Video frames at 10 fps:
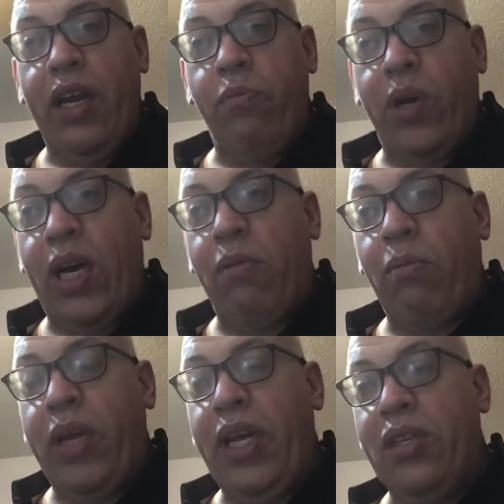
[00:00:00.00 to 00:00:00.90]
And
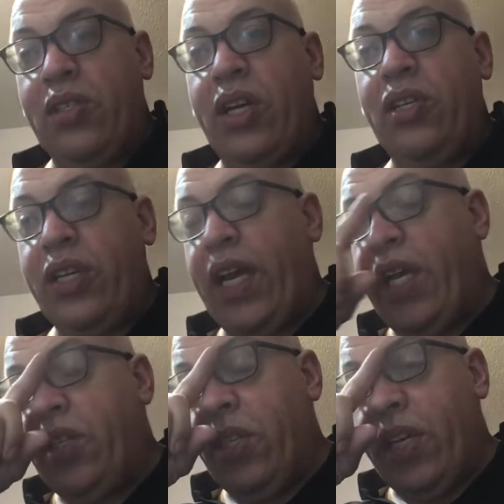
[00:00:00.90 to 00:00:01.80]
probably in such
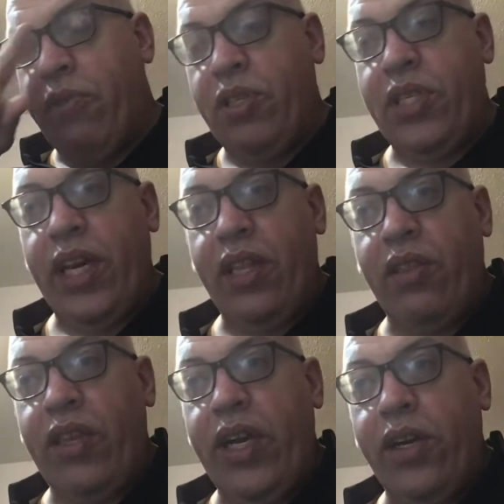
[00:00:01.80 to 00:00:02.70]
cases, I would say
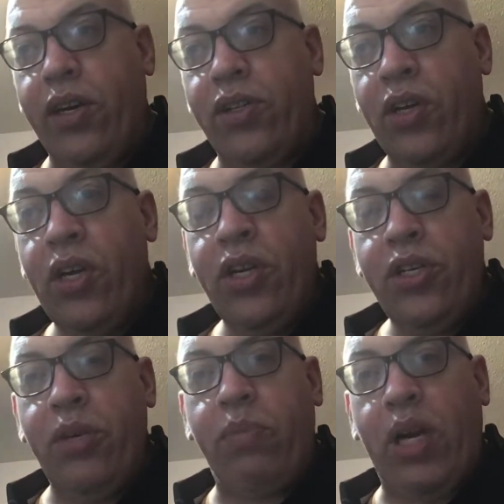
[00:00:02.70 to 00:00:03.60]
the theaters
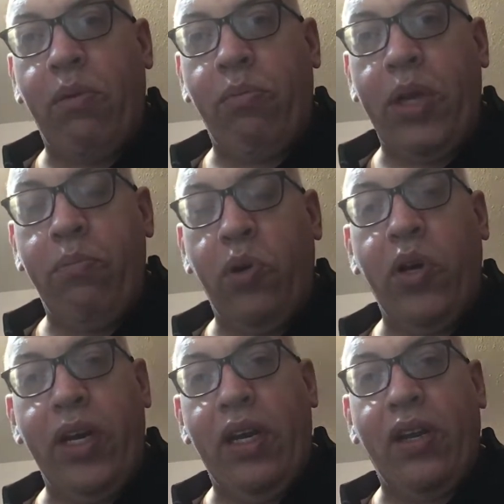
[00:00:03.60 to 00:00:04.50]
should probably
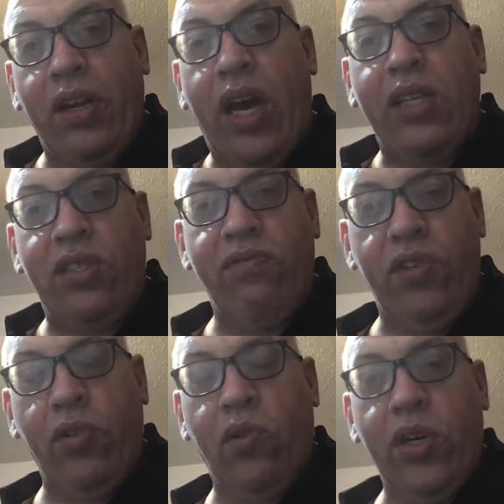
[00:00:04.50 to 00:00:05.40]
put lots
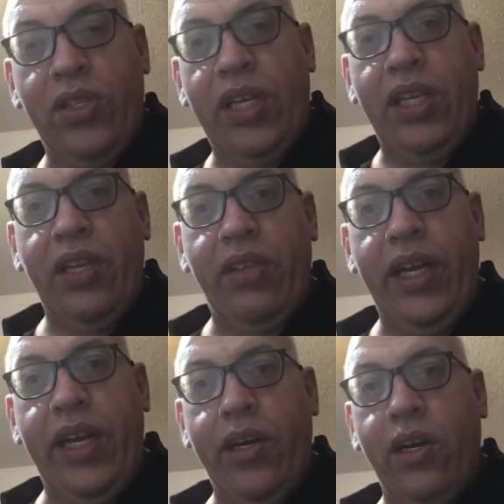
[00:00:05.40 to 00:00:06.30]
of doors in the
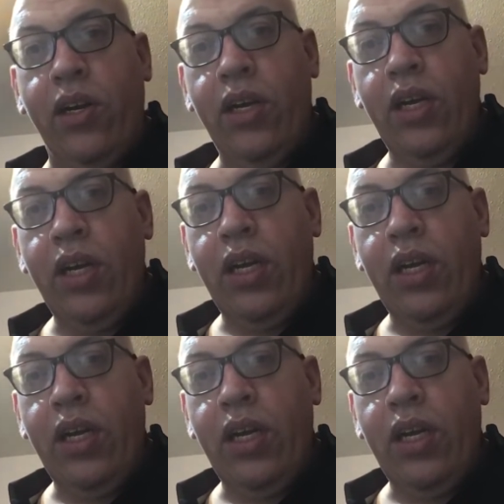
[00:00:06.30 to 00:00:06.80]
theater,